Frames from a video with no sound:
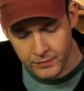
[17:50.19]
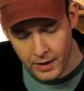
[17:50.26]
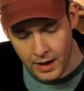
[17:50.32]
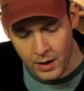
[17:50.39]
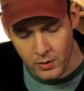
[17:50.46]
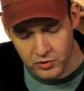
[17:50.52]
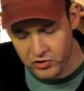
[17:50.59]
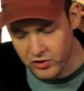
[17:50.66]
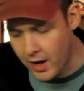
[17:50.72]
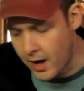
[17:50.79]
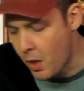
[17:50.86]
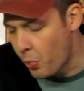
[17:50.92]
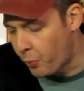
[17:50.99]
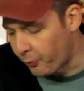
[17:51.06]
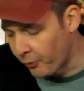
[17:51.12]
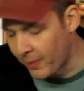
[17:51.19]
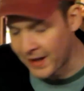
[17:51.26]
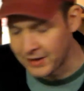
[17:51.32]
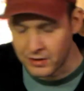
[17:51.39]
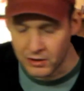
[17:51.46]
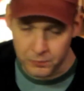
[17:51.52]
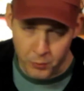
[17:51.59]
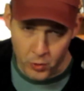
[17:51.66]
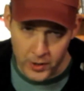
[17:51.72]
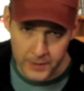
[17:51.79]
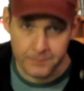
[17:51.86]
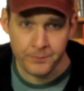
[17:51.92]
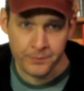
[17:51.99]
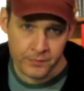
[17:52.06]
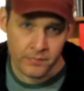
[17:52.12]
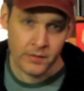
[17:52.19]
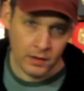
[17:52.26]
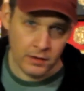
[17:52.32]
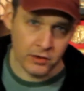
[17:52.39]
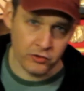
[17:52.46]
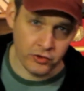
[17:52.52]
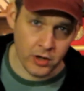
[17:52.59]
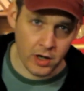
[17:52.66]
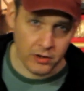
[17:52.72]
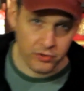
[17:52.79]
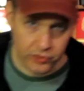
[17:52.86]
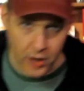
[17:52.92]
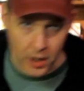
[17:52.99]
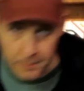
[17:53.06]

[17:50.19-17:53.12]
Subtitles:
I would say, at this point, this cigar is done.